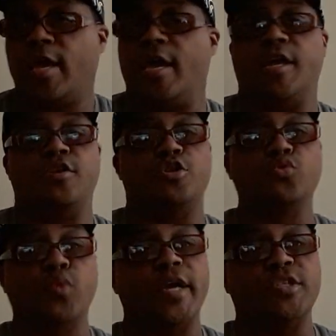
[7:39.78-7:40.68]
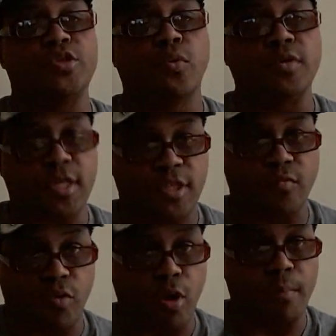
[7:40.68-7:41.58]
and you ain't doing
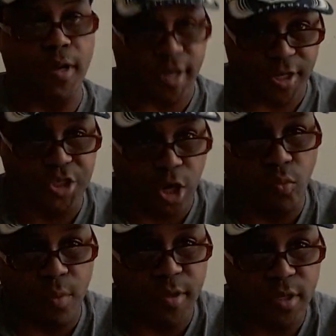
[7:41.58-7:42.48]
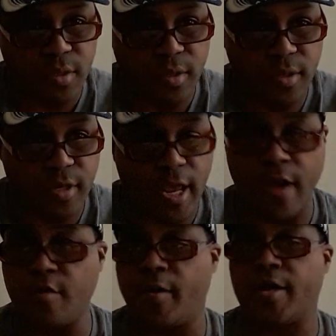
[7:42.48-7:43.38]
nothing wrong because you're a woman,
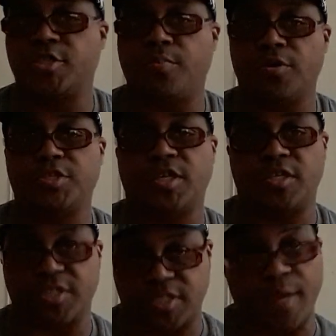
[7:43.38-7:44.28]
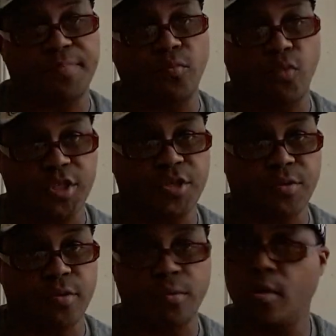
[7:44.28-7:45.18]
everybody's supposed to accept what you
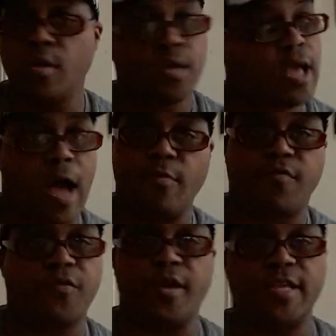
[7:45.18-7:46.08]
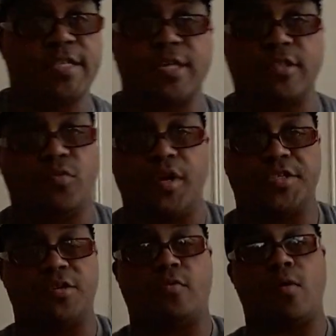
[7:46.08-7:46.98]
do, I'm afraid that's not the way
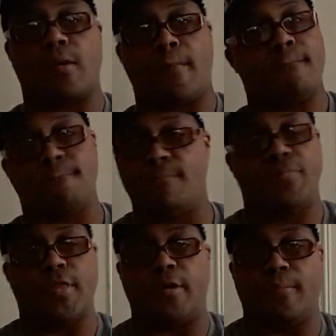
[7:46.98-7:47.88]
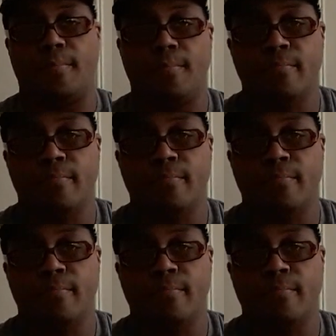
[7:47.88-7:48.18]
it's going to work. No.